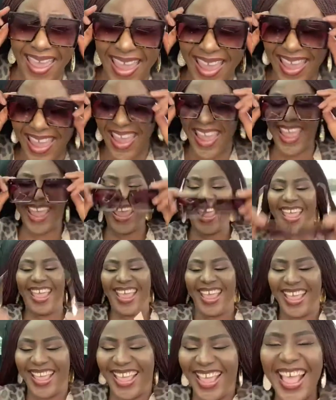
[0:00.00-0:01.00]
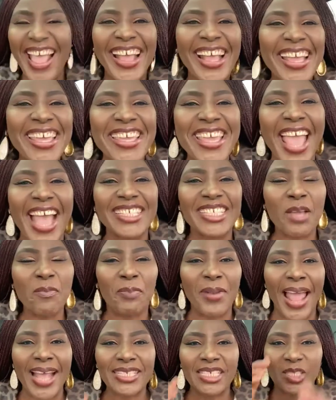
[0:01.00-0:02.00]
Hey. Yes, the
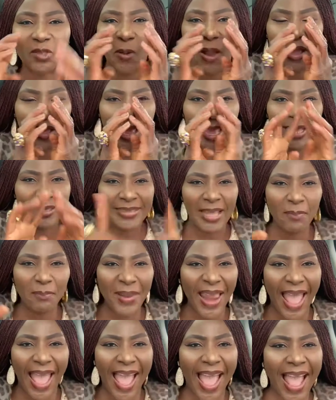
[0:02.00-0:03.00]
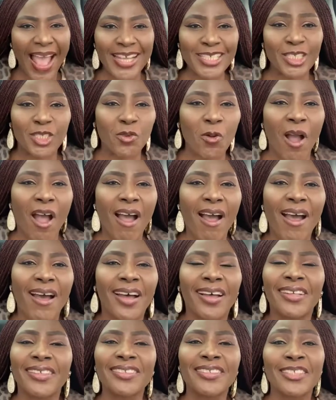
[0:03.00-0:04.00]
blessed one. The blessed
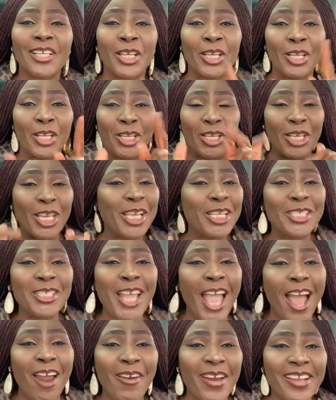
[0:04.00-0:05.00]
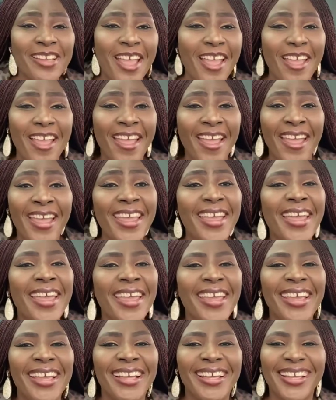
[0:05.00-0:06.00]
one is here
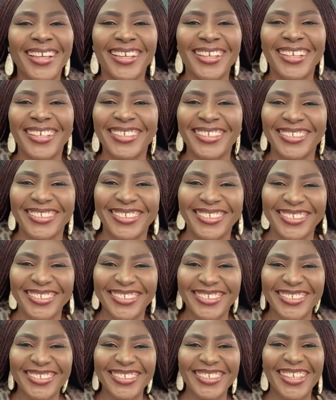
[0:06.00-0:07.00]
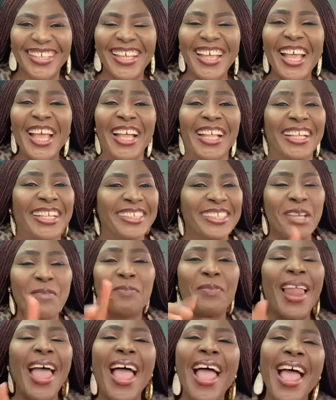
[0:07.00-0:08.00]
again. The
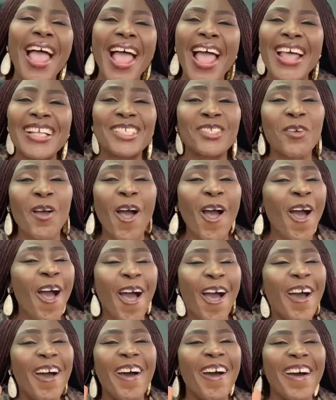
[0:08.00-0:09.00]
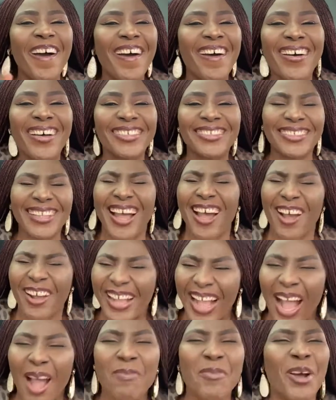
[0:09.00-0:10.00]
blessed one, oh,
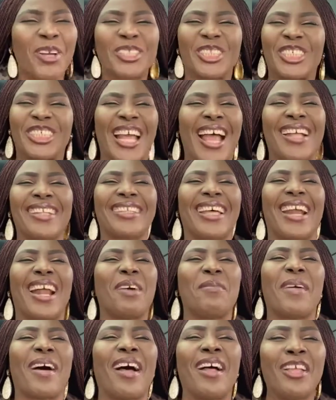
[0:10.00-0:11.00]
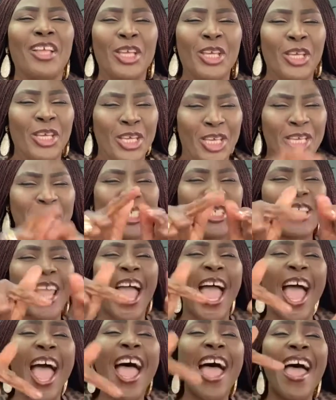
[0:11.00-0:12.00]
Kabo Shandaraba, is
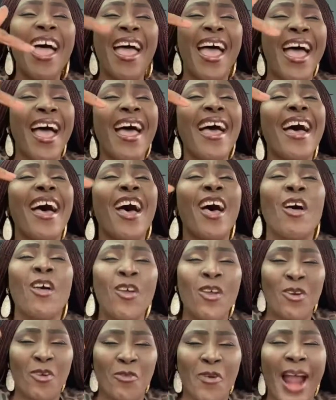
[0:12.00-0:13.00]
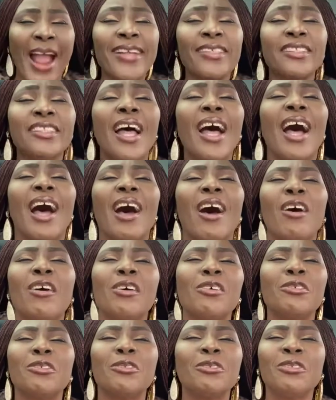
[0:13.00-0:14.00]
here right
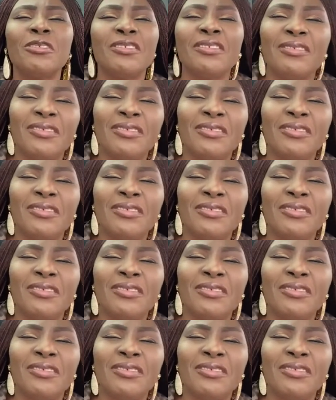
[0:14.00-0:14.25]
now.